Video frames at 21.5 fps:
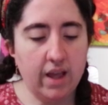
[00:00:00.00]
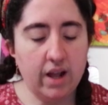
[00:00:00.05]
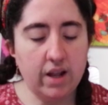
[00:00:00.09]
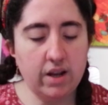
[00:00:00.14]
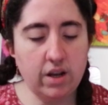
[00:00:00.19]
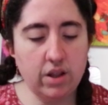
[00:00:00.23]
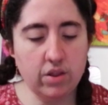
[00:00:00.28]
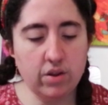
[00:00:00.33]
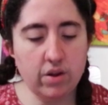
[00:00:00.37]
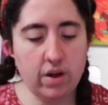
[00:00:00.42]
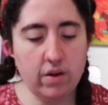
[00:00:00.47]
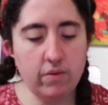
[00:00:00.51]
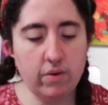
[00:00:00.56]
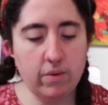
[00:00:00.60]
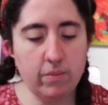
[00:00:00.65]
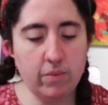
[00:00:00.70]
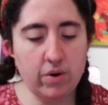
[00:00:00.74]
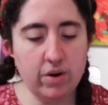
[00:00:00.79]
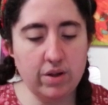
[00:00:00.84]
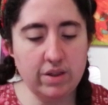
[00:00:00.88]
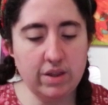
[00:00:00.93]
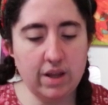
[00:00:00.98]
And this
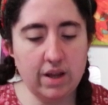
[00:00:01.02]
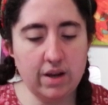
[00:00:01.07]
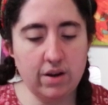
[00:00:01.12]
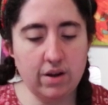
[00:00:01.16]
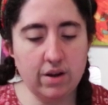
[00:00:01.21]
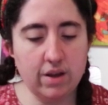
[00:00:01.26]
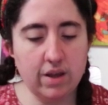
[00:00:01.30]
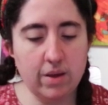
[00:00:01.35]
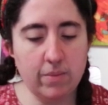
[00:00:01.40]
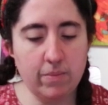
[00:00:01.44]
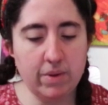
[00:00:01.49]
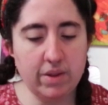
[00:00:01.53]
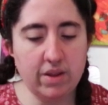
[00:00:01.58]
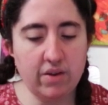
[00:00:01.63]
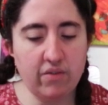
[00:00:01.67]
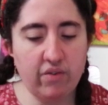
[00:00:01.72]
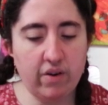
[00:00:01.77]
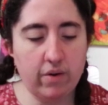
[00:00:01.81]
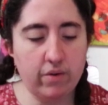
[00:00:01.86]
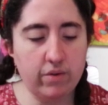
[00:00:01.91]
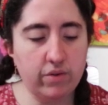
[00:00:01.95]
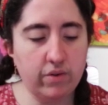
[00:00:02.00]
government more intent on keeping the
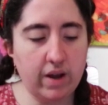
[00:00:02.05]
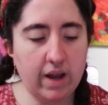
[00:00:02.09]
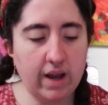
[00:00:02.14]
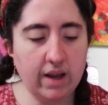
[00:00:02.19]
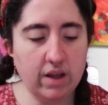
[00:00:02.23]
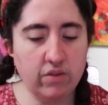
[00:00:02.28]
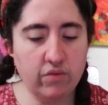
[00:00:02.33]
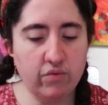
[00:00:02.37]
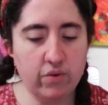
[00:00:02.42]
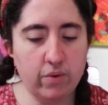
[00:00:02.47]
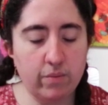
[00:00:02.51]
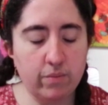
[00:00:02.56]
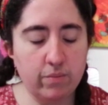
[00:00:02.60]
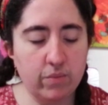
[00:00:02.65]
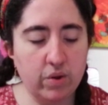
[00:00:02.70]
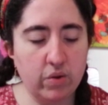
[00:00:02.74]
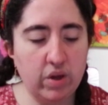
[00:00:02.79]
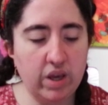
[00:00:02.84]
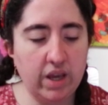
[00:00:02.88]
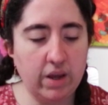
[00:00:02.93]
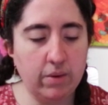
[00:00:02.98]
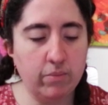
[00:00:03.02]
feral dragons from
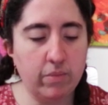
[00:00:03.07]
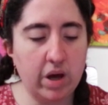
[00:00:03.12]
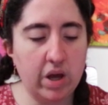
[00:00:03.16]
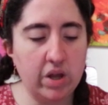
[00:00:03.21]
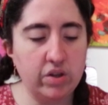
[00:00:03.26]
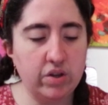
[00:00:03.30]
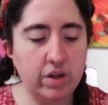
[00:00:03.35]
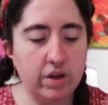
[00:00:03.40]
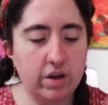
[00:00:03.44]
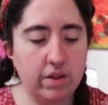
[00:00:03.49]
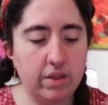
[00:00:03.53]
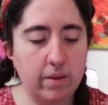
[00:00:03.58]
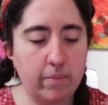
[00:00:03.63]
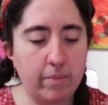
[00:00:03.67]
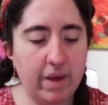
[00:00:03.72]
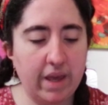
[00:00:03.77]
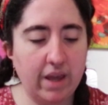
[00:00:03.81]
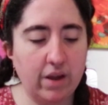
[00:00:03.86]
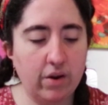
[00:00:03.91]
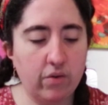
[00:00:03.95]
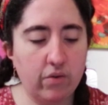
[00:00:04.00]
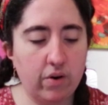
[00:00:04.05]
munching on the main